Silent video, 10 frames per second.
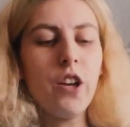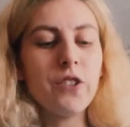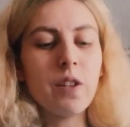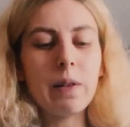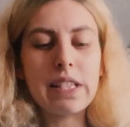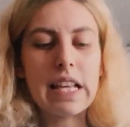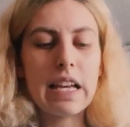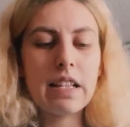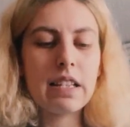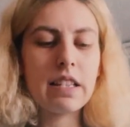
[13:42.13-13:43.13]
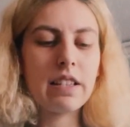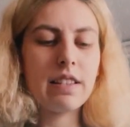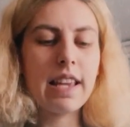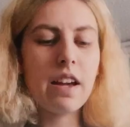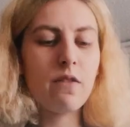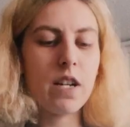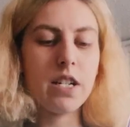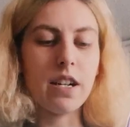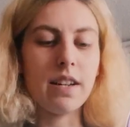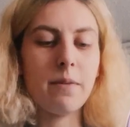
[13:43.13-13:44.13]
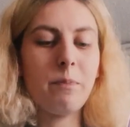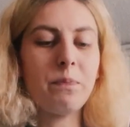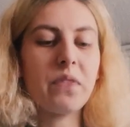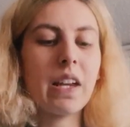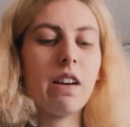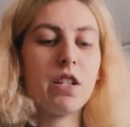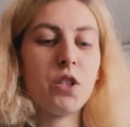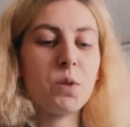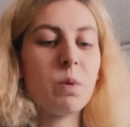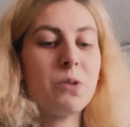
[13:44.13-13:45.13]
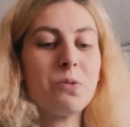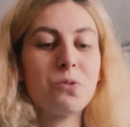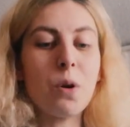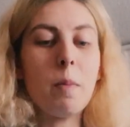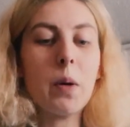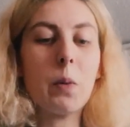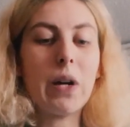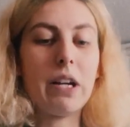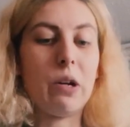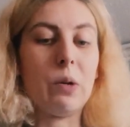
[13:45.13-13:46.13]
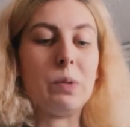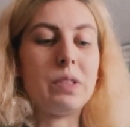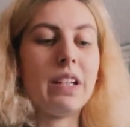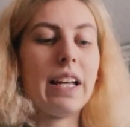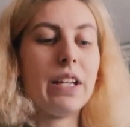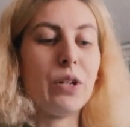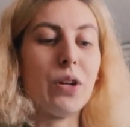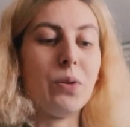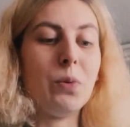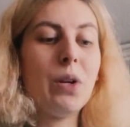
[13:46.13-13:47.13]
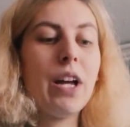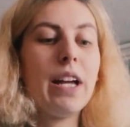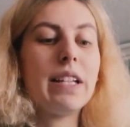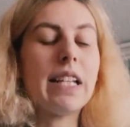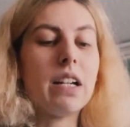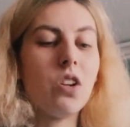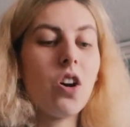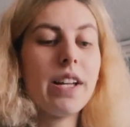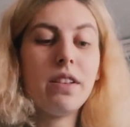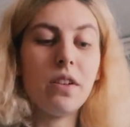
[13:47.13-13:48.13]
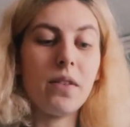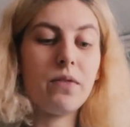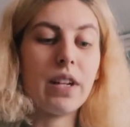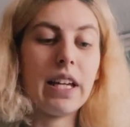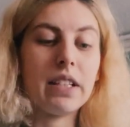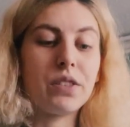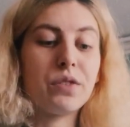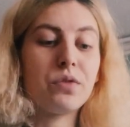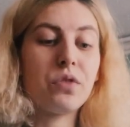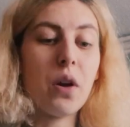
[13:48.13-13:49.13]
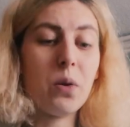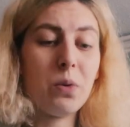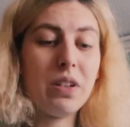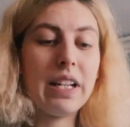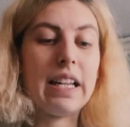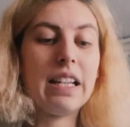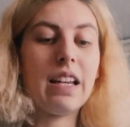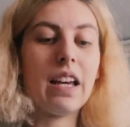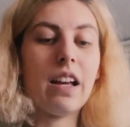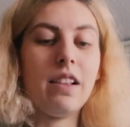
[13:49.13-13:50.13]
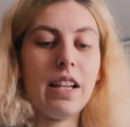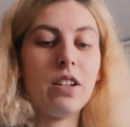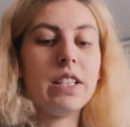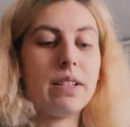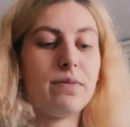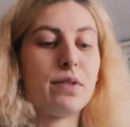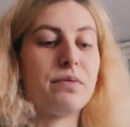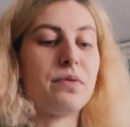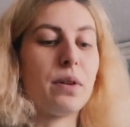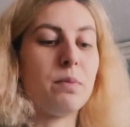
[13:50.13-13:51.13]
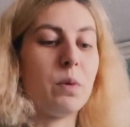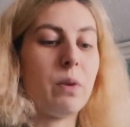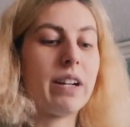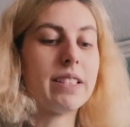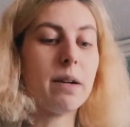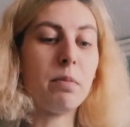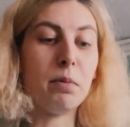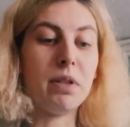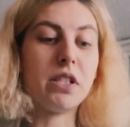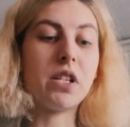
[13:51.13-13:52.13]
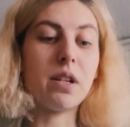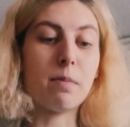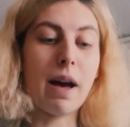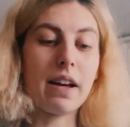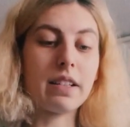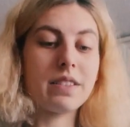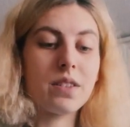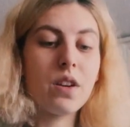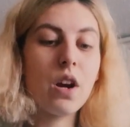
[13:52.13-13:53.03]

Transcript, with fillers: so it says, Dear reader, I just want to drop a quick note to let you know that Not in Love is tonally a little different from the works I published in the past.